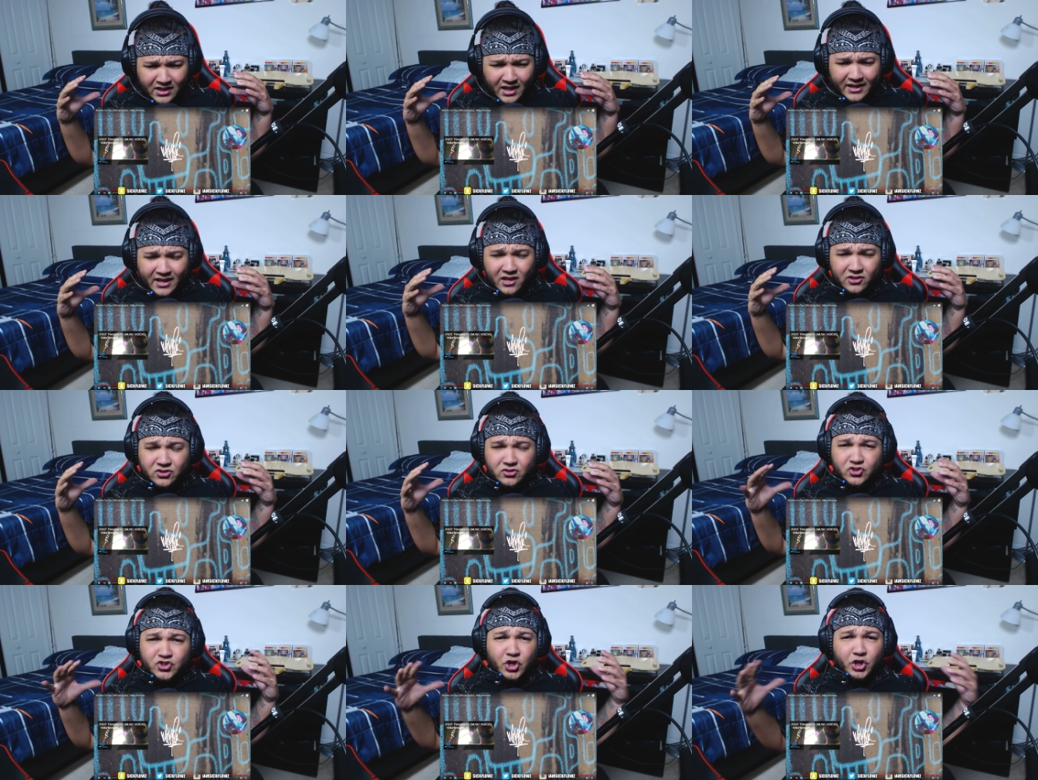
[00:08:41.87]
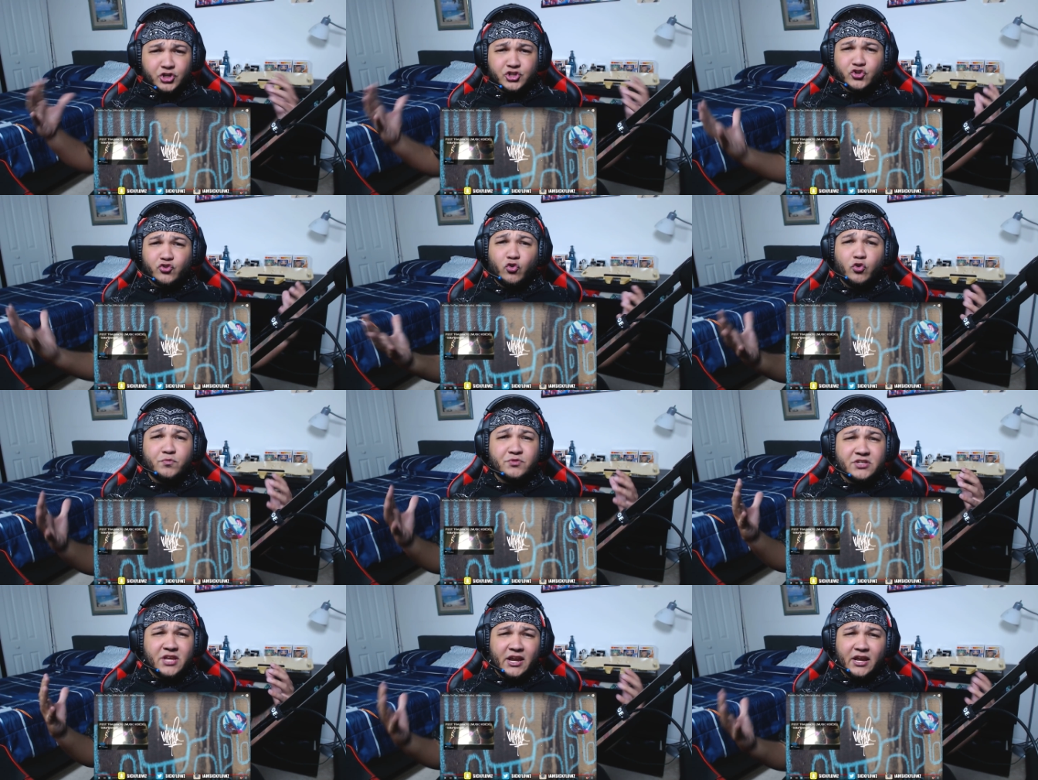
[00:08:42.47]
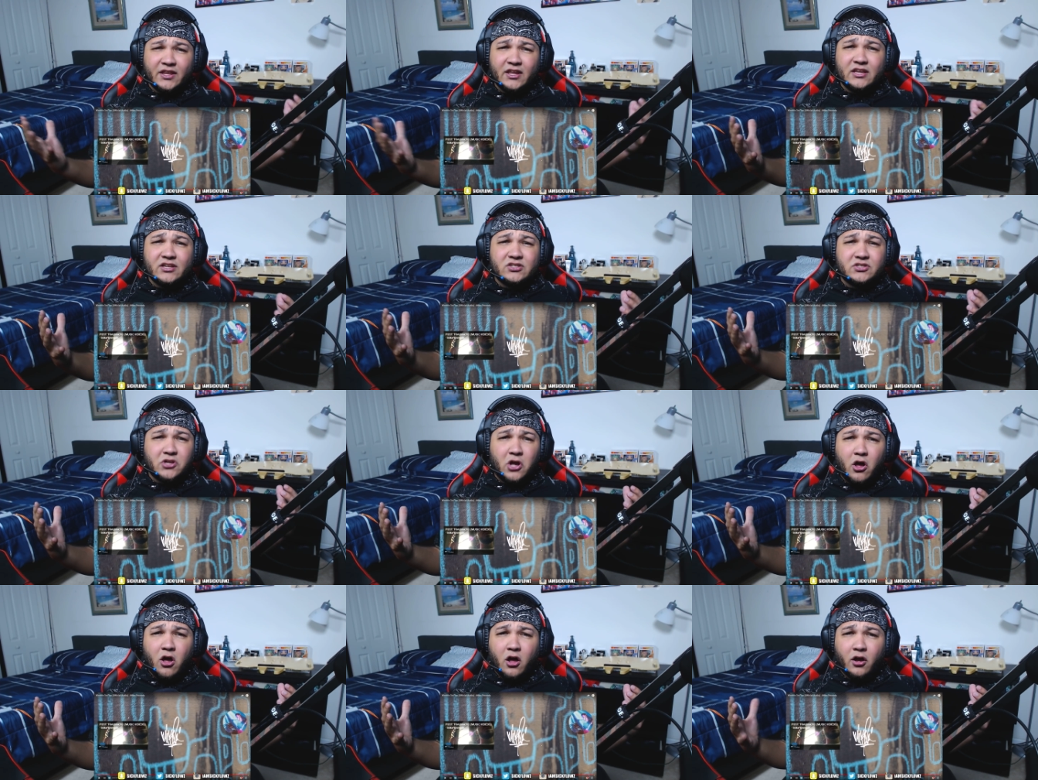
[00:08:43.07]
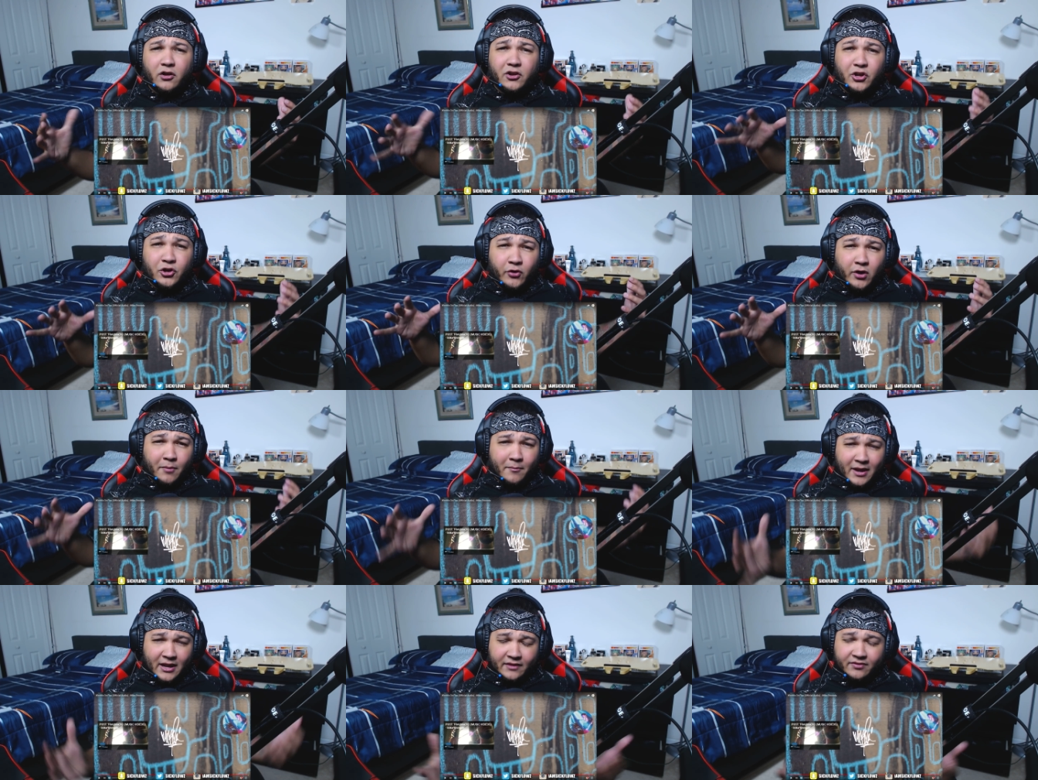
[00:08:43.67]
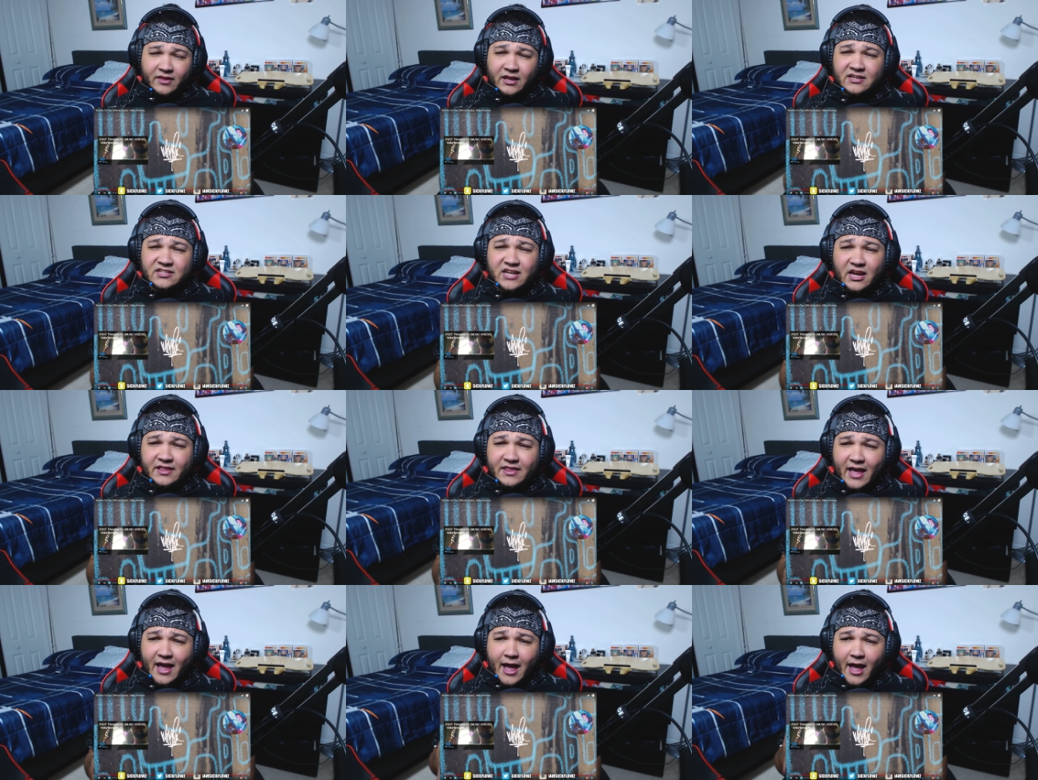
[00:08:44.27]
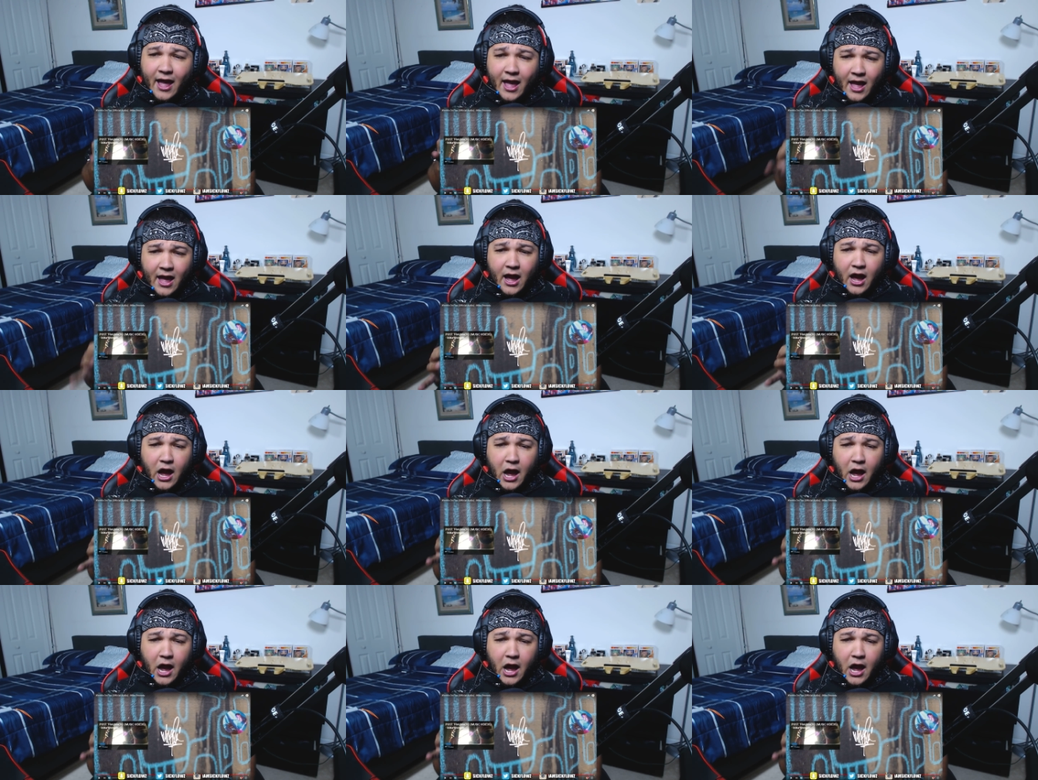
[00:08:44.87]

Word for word: like a church group singing this song, you know what I mean? Things like that.